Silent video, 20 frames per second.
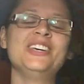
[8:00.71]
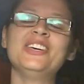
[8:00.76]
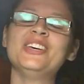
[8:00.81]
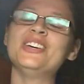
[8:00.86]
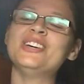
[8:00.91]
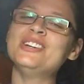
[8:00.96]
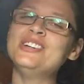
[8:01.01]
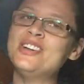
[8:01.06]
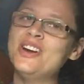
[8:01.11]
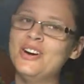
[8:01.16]

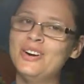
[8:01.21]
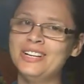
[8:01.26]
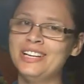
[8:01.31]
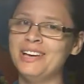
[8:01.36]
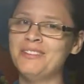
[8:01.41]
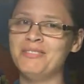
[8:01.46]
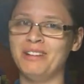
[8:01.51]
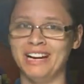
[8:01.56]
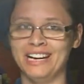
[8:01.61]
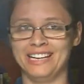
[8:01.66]
you know,
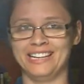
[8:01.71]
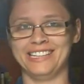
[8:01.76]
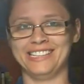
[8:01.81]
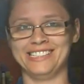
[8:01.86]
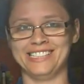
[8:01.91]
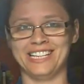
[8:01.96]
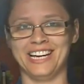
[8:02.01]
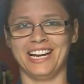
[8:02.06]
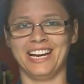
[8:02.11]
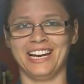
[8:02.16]
they want
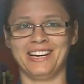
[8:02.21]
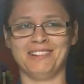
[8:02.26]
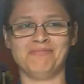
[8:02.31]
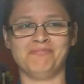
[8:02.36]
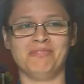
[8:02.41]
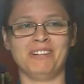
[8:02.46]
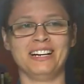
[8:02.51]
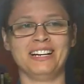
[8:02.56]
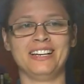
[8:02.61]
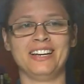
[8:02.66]
each other,
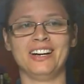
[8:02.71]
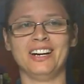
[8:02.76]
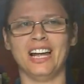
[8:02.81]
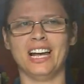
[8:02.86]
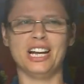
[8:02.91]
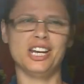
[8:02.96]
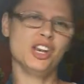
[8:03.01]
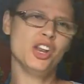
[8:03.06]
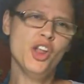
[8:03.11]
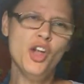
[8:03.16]
but they're
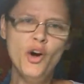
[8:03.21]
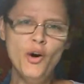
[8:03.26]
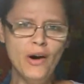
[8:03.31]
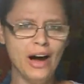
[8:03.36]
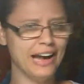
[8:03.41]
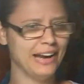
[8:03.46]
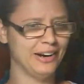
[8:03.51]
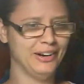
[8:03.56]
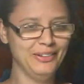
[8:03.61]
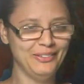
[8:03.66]
like, no,
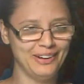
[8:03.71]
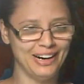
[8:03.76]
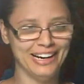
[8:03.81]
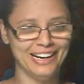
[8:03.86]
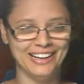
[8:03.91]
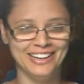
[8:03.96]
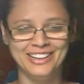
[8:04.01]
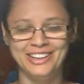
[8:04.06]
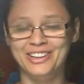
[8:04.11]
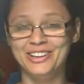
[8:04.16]
I don't
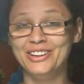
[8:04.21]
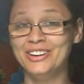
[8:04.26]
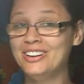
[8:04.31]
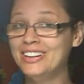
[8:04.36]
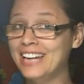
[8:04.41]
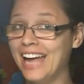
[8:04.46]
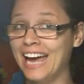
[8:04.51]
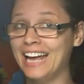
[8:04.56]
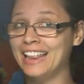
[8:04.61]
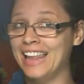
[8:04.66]
want it, you know,
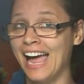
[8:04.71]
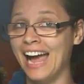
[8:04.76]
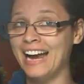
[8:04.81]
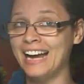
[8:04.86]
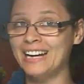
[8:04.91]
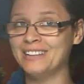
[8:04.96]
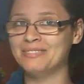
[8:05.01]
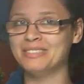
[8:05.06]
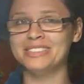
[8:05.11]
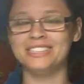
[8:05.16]
like that
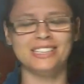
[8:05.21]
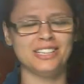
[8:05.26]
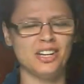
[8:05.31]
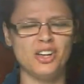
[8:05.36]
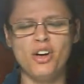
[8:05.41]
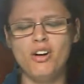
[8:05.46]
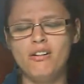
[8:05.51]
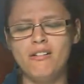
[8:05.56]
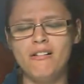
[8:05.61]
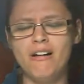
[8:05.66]
kind of person.
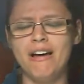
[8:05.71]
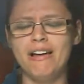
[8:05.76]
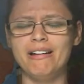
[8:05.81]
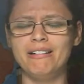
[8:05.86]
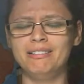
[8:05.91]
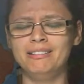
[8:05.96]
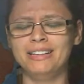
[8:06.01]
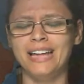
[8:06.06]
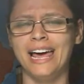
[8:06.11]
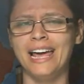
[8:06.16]
No, I
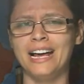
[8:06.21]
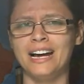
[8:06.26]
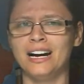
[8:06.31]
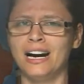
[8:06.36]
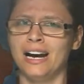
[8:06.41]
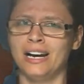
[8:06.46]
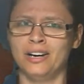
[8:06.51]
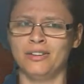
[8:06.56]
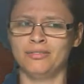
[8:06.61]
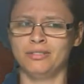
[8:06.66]
don't like her,
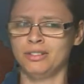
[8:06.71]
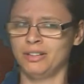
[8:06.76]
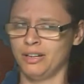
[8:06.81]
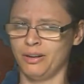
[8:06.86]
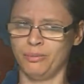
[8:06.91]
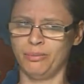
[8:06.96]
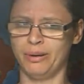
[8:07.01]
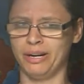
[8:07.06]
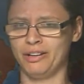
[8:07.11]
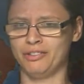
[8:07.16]
I don't,
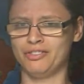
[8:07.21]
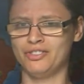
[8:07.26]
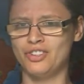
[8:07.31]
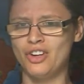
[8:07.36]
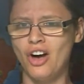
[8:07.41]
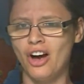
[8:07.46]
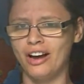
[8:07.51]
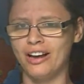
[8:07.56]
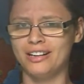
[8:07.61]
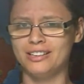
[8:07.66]
like, when you're
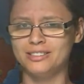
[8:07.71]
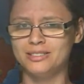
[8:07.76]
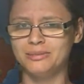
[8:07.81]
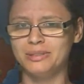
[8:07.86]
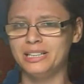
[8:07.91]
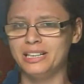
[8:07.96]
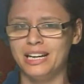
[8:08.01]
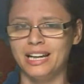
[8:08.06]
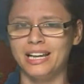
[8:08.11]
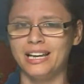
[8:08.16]
talking to
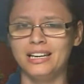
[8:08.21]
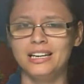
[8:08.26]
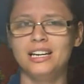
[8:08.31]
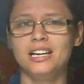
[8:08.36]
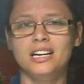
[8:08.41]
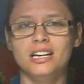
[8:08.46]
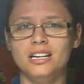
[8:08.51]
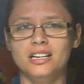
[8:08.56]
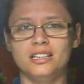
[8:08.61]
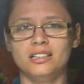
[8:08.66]
me, like,
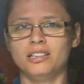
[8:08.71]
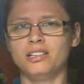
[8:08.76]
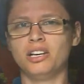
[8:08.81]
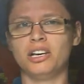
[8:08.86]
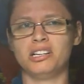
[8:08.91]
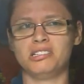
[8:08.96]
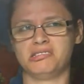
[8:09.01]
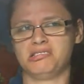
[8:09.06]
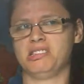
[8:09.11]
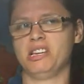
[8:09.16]
you
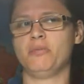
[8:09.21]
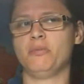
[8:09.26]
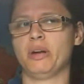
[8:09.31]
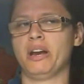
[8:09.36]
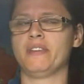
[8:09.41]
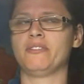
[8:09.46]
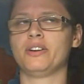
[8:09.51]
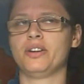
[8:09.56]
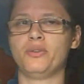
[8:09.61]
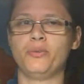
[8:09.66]
can say
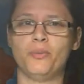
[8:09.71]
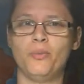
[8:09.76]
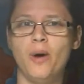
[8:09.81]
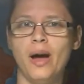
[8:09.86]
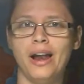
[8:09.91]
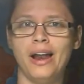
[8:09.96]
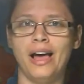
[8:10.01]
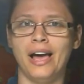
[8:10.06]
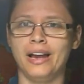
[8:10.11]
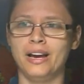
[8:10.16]
whatever you
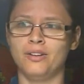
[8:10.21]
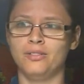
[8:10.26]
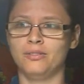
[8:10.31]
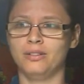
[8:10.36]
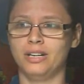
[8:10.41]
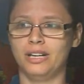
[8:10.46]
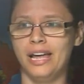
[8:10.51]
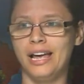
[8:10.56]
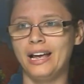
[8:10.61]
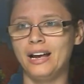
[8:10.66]
want, I
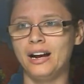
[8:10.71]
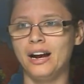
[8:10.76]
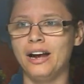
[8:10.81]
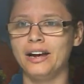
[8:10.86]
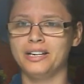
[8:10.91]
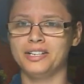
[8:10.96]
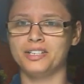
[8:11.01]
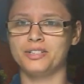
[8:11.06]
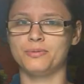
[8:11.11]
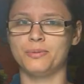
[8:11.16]
don't like her,
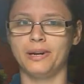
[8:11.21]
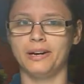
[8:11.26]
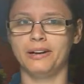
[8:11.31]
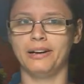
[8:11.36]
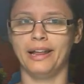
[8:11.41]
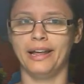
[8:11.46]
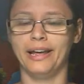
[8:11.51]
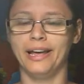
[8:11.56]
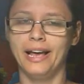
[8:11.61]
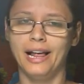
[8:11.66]
I just want
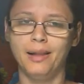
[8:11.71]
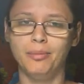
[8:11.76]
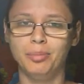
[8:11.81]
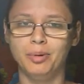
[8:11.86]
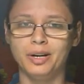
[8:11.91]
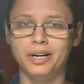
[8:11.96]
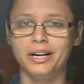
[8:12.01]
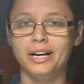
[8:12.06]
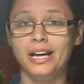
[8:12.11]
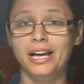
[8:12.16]
to, like, help
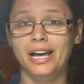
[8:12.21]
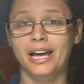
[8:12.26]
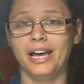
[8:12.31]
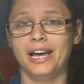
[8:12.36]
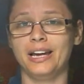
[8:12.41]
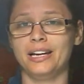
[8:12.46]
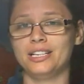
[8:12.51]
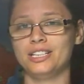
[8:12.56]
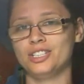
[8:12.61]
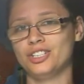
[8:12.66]
her,
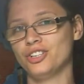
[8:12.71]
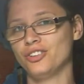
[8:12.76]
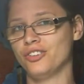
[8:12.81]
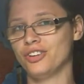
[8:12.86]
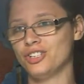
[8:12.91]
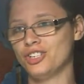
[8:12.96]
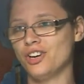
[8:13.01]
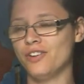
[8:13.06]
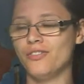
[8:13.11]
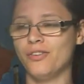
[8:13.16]
and sh
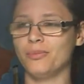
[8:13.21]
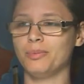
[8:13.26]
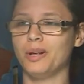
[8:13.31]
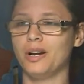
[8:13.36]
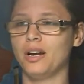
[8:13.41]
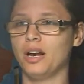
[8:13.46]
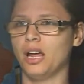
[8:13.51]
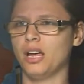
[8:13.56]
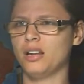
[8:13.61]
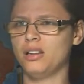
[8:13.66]
she from
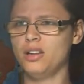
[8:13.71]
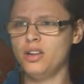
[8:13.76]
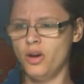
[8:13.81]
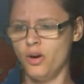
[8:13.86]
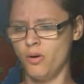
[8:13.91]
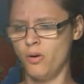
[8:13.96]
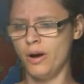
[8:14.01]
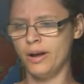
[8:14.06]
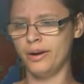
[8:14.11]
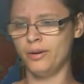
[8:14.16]
there, like,
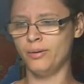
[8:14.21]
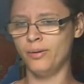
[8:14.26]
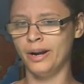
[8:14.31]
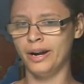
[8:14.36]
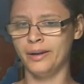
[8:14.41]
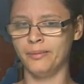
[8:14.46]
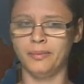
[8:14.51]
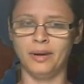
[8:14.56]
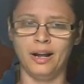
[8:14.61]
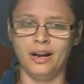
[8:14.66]
no, I don't
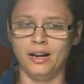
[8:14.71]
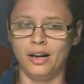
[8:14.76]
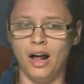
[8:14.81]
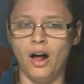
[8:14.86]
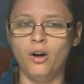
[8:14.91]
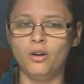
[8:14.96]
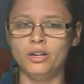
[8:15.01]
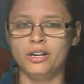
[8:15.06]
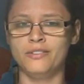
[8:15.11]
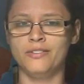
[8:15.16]
want him,
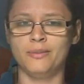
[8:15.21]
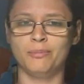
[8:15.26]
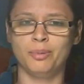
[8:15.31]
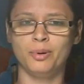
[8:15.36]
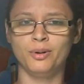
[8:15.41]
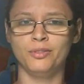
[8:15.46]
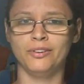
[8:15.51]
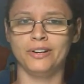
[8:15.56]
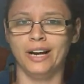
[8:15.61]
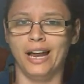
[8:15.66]
I'll even
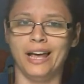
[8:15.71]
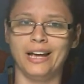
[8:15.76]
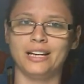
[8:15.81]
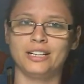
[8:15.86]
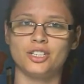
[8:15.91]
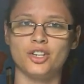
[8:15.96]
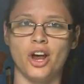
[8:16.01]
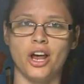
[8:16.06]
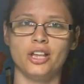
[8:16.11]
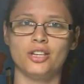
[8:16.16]
prove it, like,
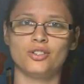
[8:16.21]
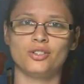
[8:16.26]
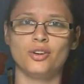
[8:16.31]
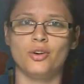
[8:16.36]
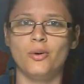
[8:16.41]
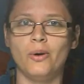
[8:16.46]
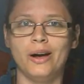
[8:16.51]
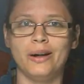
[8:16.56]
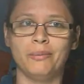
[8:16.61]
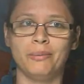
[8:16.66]
try to
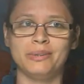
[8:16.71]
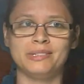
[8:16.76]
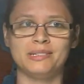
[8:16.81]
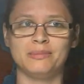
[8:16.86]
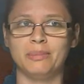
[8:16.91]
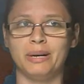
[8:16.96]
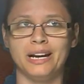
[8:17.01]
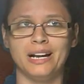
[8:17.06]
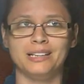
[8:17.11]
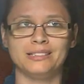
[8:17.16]
go out with
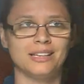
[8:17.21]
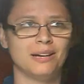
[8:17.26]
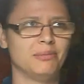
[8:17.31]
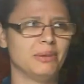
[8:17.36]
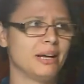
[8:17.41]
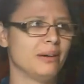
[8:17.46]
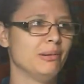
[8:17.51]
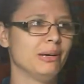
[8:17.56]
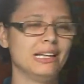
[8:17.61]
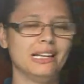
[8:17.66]
somebody else. I'm
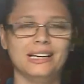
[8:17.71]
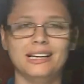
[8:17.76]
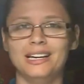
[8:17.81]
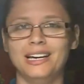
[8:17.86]
like, what?